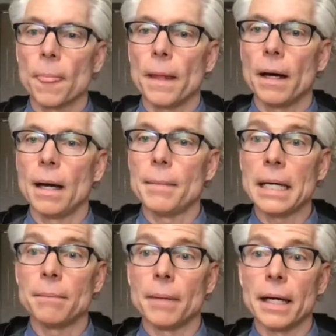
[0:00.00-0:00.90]

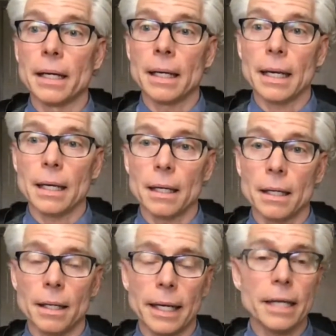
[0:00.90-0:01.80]
And my
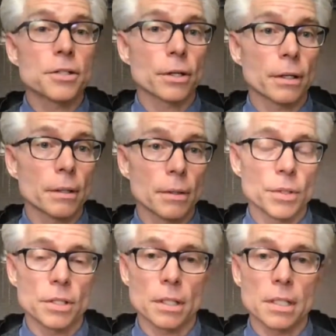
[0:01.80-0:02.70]
answer,
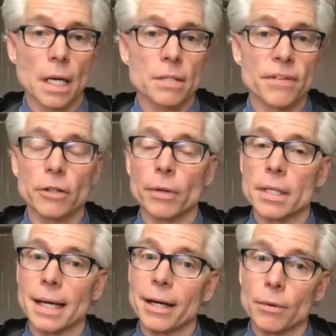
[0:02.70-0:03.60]
which is unsatisfactory,
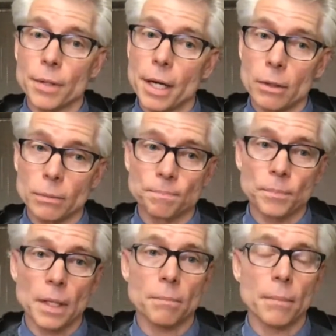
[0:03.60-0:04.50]
is I don't know.
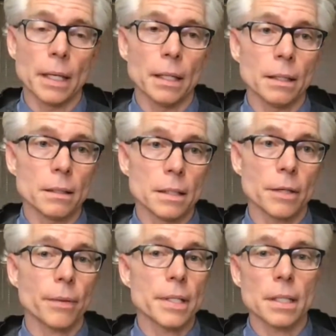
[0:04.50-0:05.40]
It may
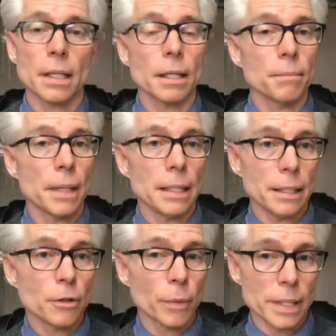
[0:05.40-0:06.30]
decrease it, it may
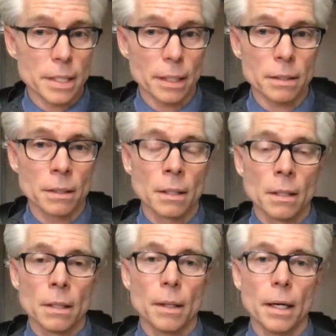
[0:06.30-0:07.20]
increase it.
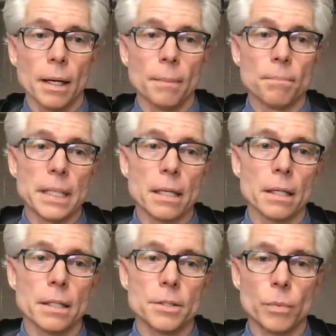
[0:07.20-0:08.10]

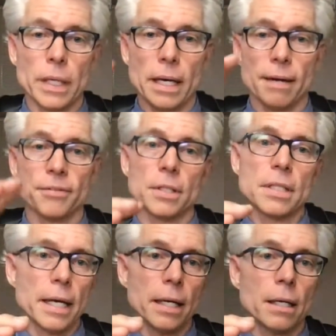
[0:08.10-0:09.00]
Because we
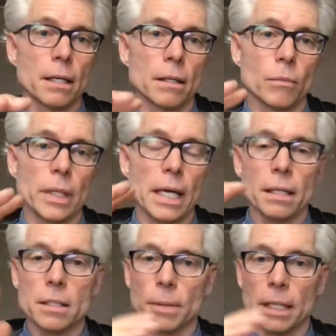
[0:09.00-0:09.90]

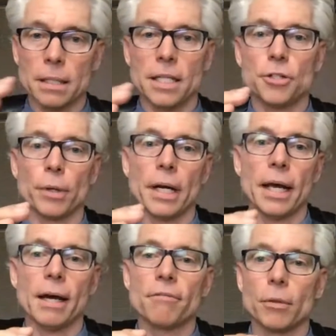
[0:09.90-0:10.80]
can't split a teacher in
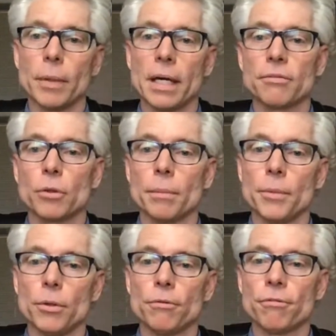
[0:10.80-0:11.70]
half, and we have to
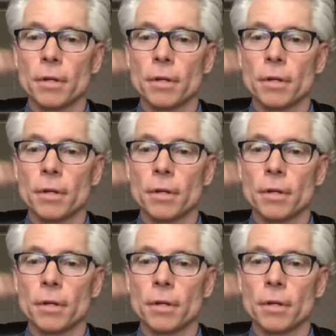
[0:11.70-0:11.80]
remove